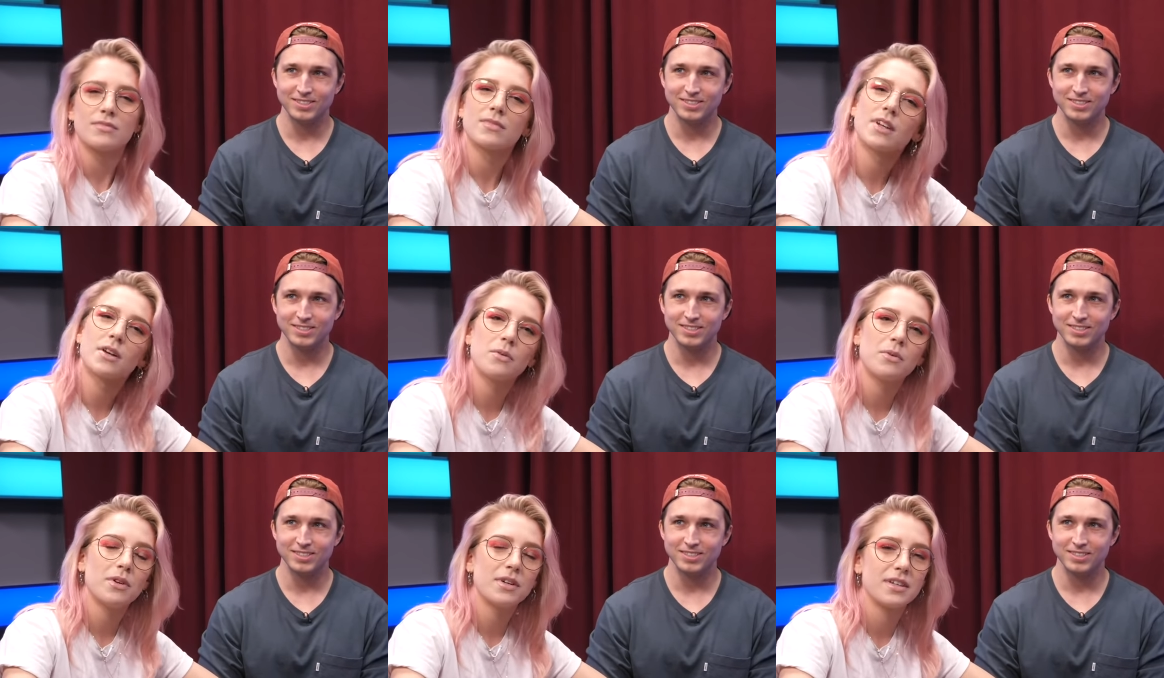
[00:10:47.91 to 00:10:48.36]

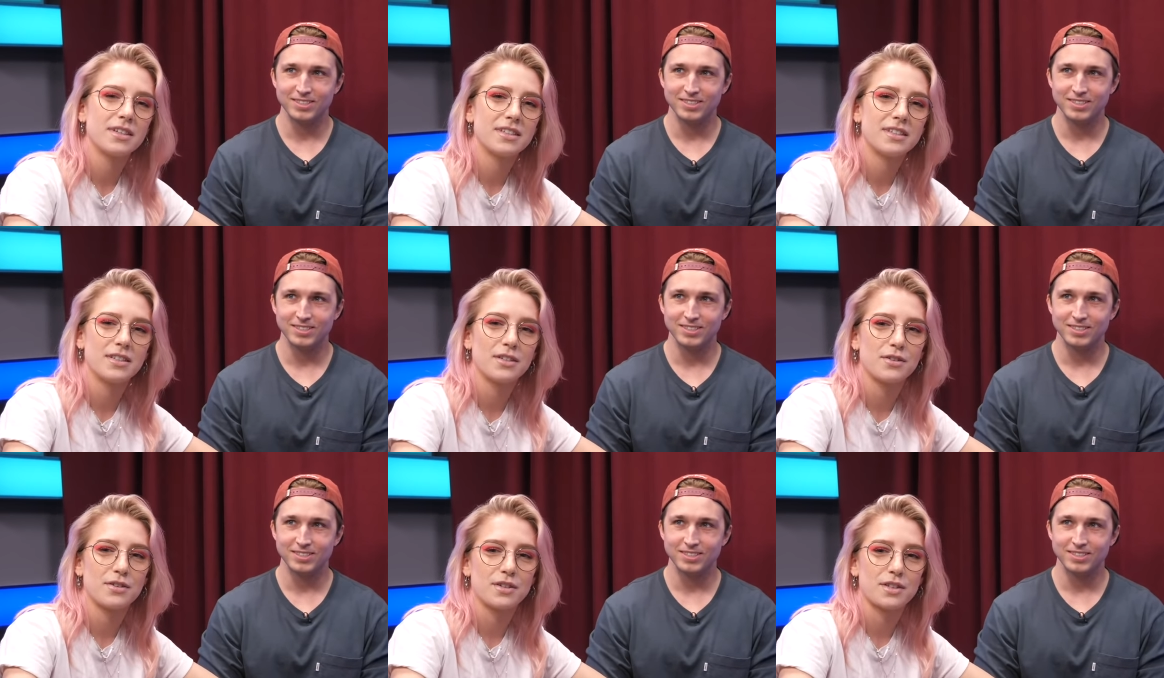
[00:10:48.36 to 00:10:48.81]
Speaker 1: I'm
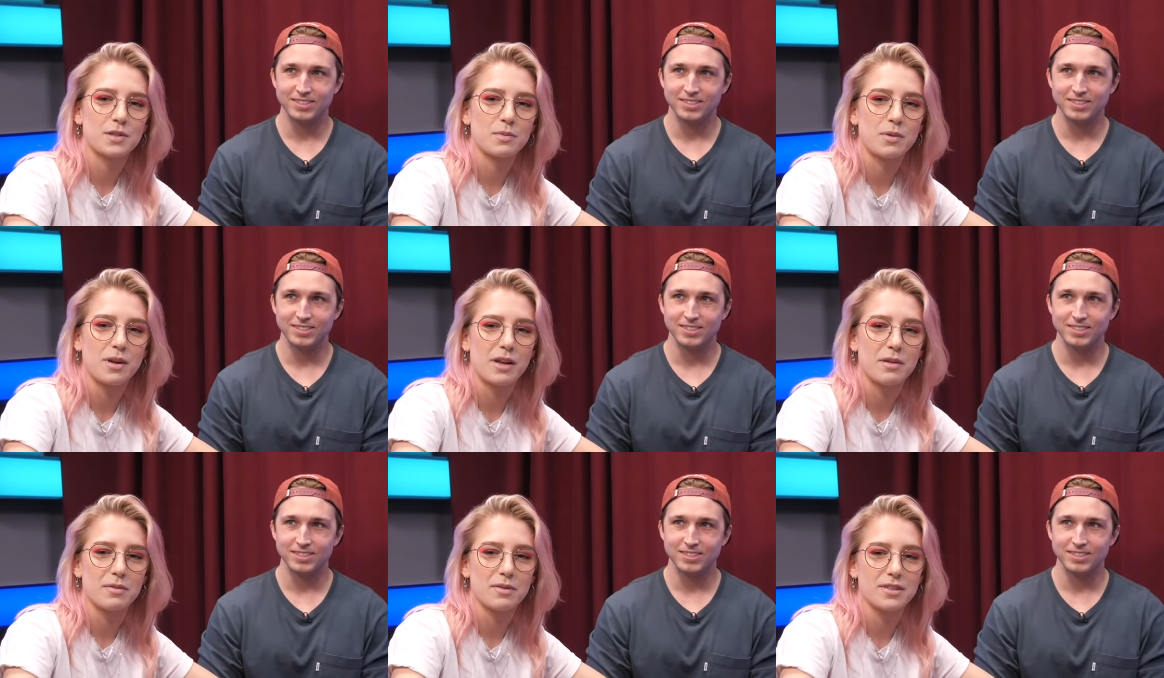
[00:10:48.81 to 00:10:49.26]
consider it a
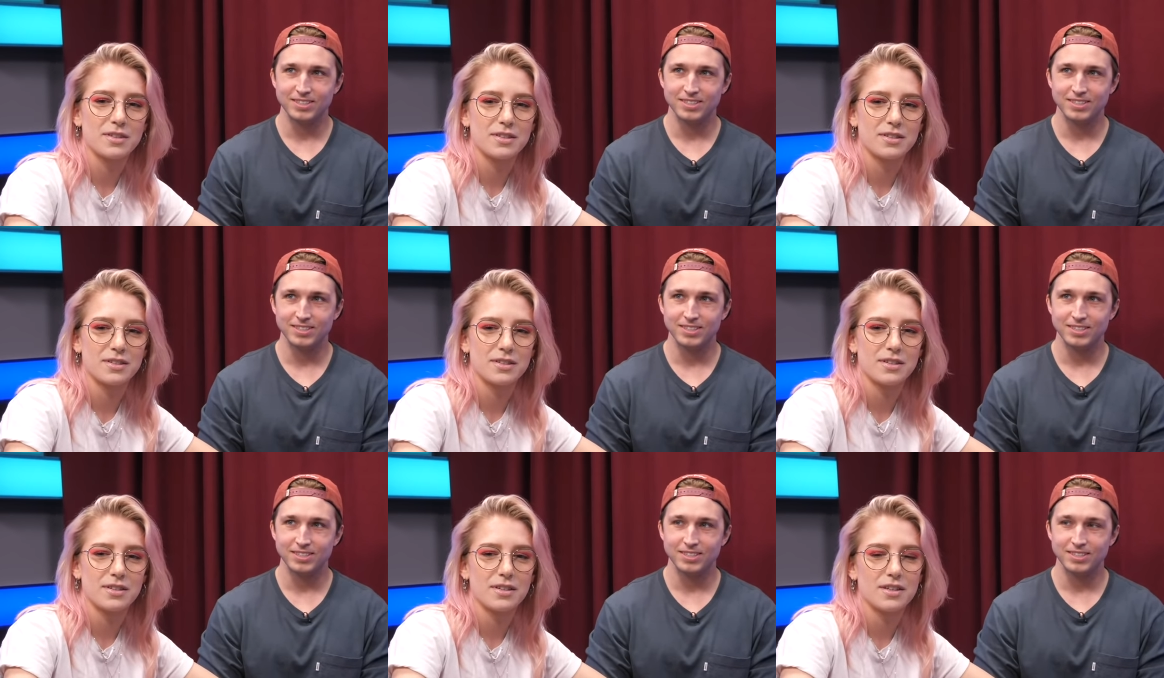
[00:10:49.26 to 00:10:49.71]
spy. Don't
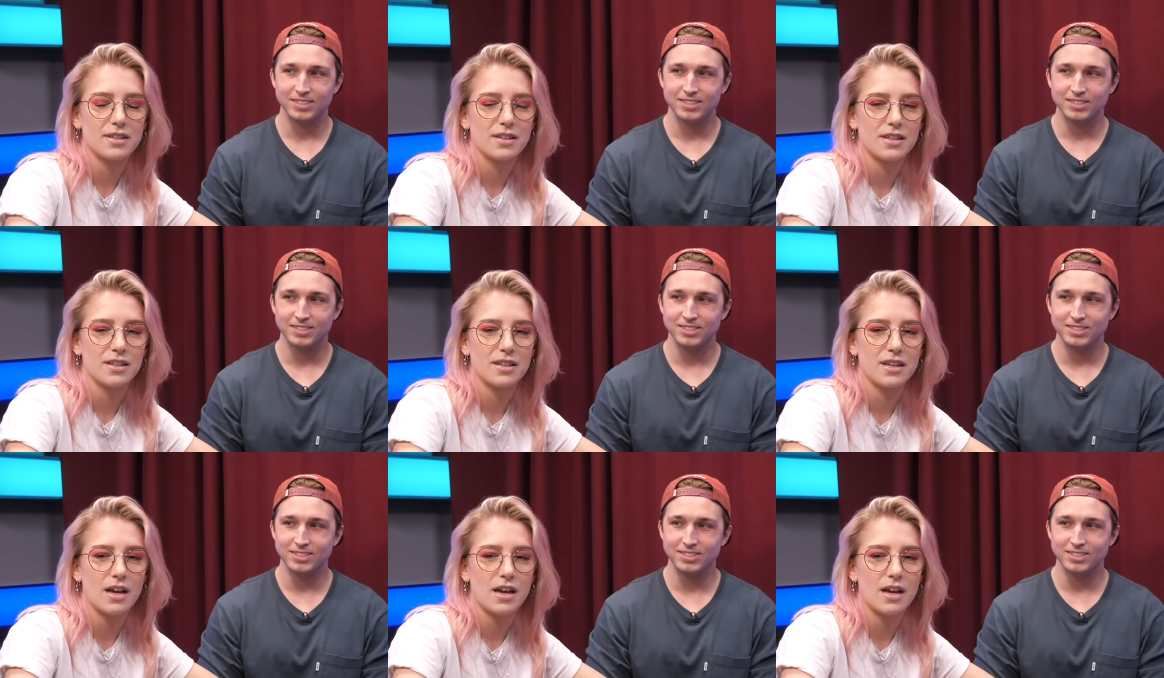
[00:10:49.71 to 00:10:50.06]
look at the chat.